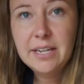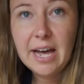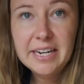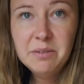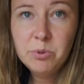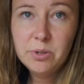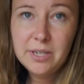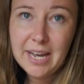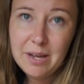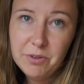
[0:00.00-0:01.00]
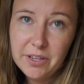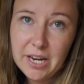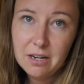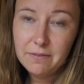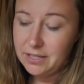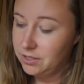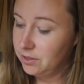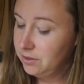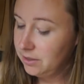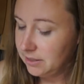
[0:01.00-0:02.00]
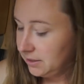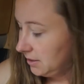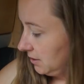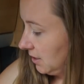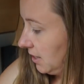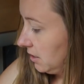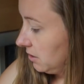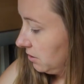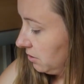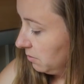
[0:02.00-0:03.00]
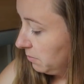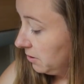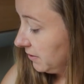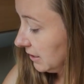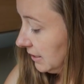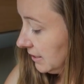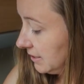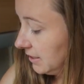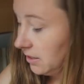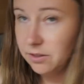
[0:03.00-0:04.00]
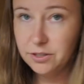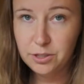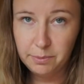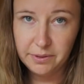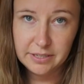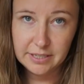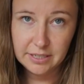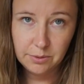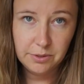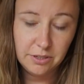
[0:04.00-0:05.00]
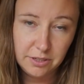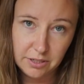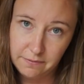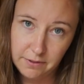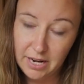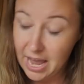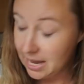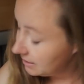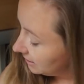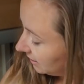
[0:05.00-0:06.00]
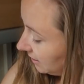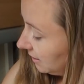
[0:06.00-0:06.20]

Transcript: cutting board came with the caravan too. It's designed to perfectly sit on top of the sink, which is just very handy.